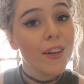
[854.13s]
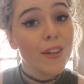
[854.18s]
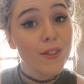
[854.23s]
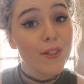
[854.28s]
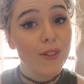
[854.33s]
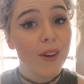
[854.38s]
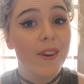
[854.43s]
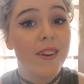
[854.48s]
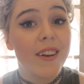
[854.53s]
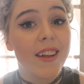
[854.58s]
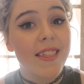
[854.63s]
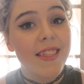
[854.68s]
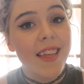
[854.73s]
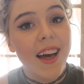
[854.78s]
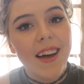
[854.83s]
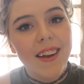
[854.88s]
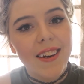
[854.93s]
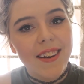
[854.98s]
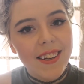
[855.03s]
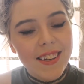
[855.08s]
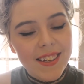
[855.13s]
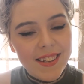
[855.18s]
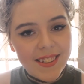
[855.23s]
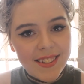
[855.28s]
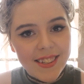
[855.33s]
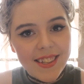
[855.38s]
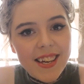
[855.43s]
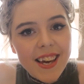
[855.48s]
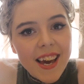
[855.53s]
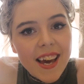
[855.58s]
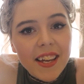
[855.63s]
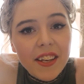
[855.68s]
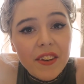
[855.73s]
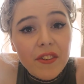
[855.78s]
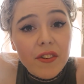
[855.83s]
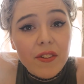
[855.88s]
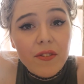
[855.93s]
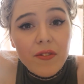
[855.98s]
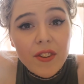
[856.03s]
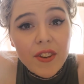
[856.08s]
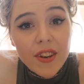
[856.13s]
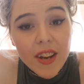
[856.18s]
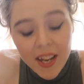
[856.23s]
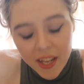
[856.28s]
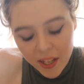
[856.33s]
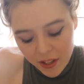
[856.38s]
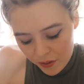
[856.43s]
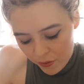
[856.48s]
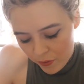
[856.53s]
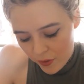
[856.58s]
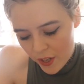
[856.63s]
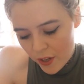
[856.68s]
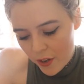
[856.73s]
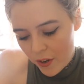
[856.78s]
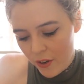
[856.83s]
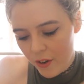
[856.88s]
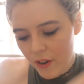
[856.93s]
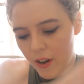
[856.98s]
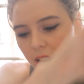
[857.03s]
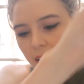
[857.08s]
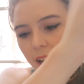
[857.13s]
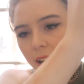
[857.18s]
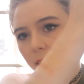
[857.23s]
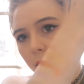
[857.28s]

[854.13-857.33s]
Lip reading: So that is the end of today's video. I